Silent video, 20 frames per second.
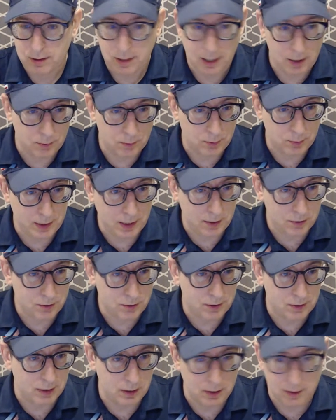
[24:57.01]
as we are
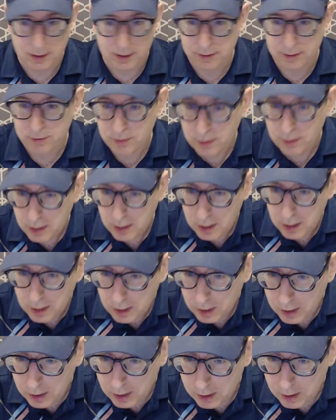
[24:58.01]
still live.
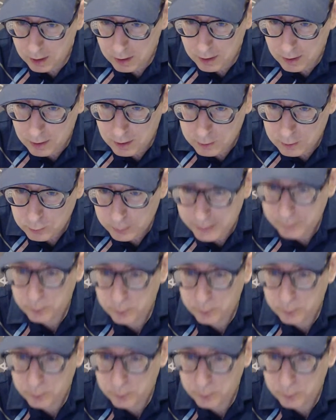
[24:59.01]
21